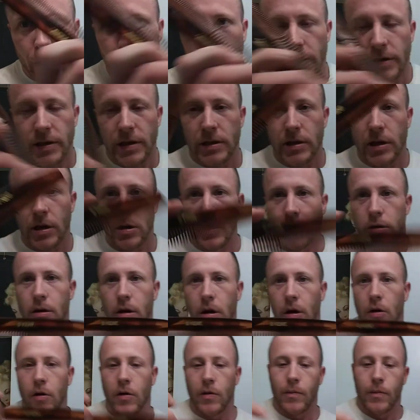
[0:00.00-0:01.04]
this is a good
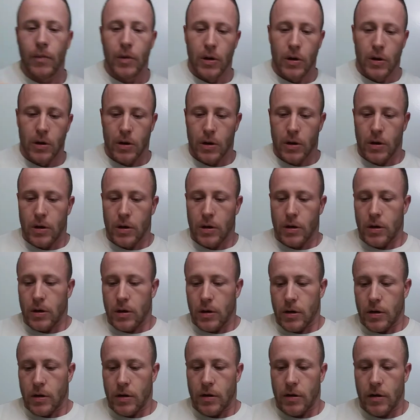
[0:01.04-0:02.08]
comb
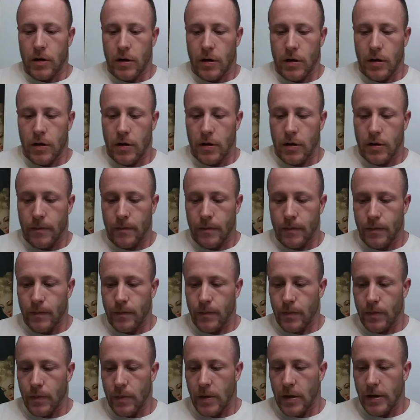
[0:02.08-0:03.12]
um,
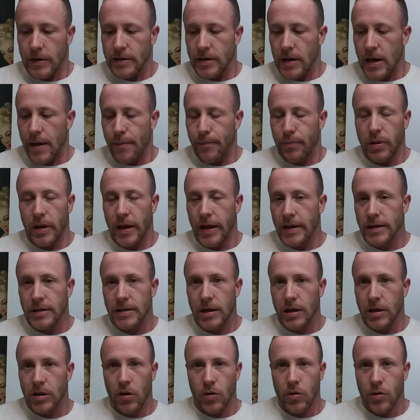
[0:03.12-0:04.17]
it's not
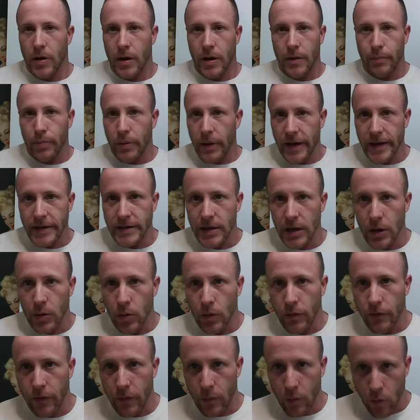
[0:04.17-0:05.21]
plastic don't get a plastic
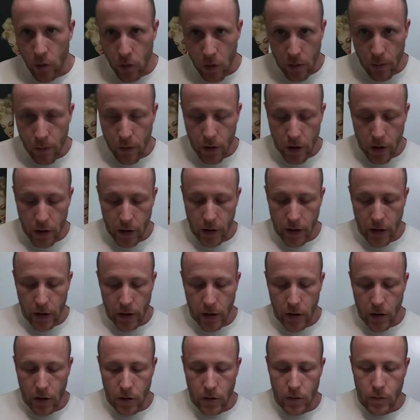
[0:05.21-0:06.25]
one from Walmart get a
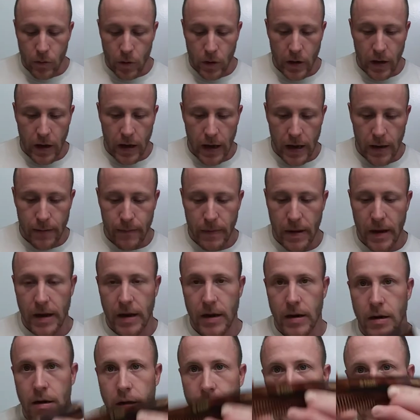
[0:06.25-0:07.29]
good one
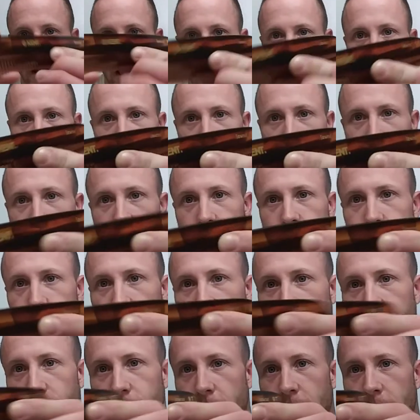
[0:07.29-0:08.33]
handmade Kent is
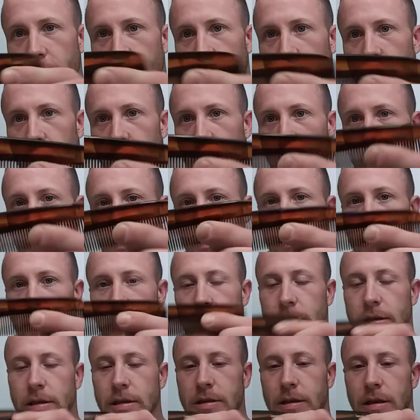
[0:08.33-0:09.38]
my favorite
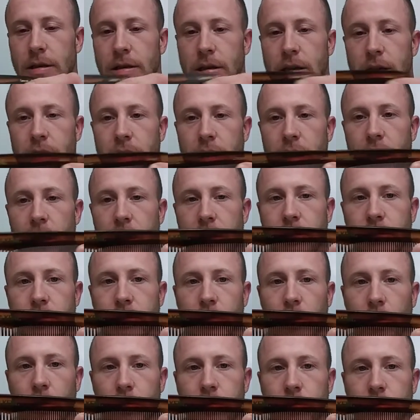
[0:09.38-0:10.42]
this is a T9
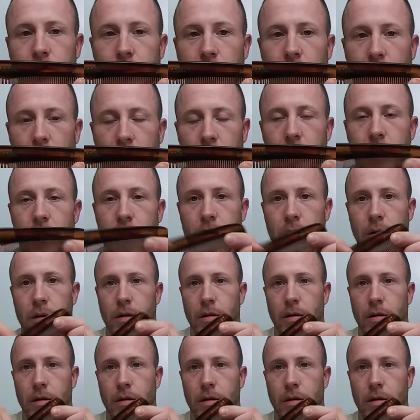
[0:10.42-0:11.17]
saw cut